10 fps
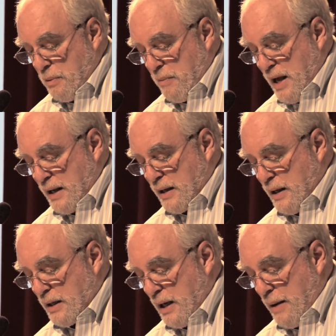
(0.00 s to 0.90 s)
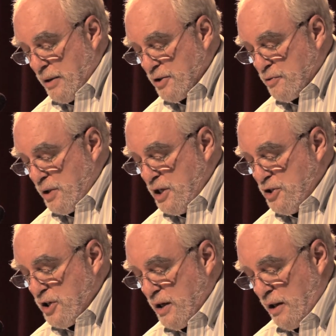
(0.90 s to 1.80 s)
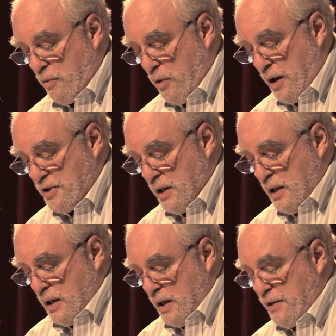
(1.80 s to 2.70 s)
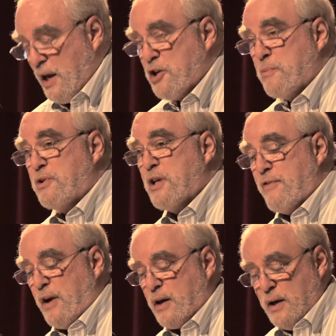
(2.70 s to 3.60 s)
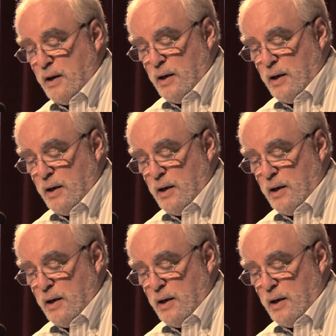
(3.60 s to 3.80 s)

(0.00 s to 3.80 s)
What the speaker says: diplomatic, economic, strategic, and otherwise, in the Asia-Pacific."